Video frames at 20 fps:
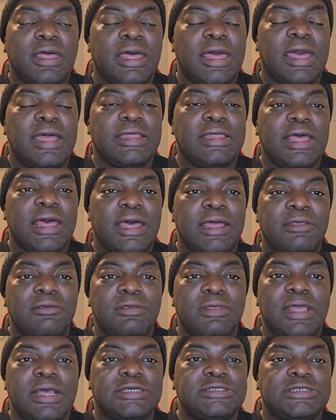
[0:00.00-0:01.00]
and
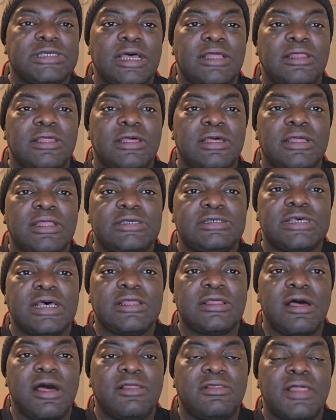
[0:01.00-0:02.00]
then they sell it
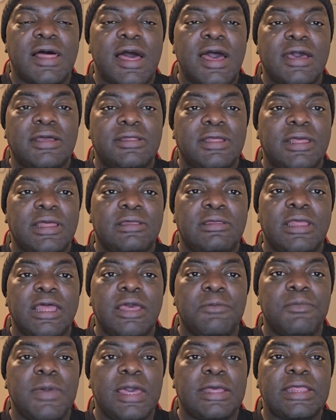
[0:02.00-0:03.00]
online, and they
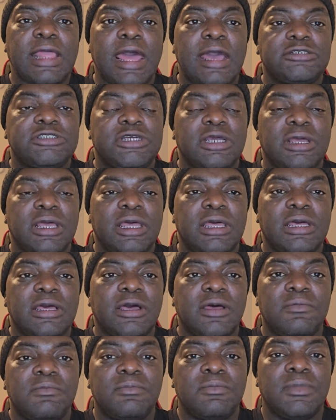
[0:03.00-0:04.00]
make that extra
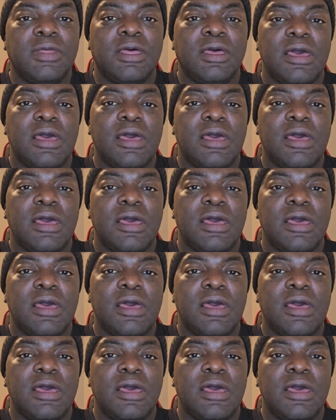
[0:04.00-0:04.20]
income.